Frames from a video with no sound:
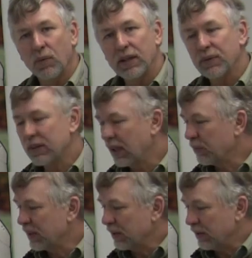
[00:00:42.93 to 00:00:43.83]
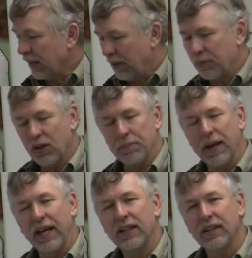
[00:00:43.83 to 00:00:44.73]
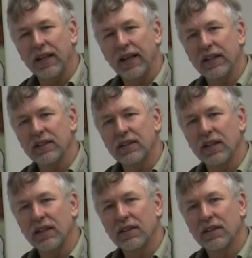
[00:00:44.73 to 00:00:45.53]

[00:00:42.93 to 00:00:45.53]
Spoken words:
When they were done with it, I brought it back and